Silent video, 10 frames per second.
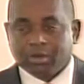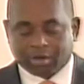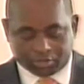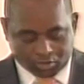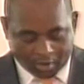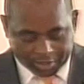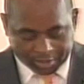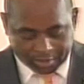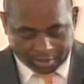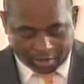
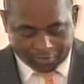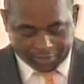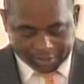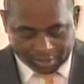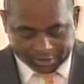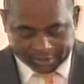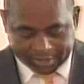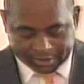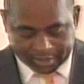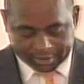construction of resource
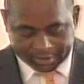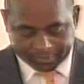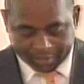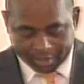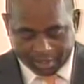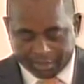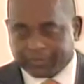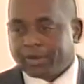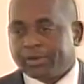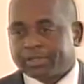centers in
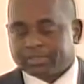various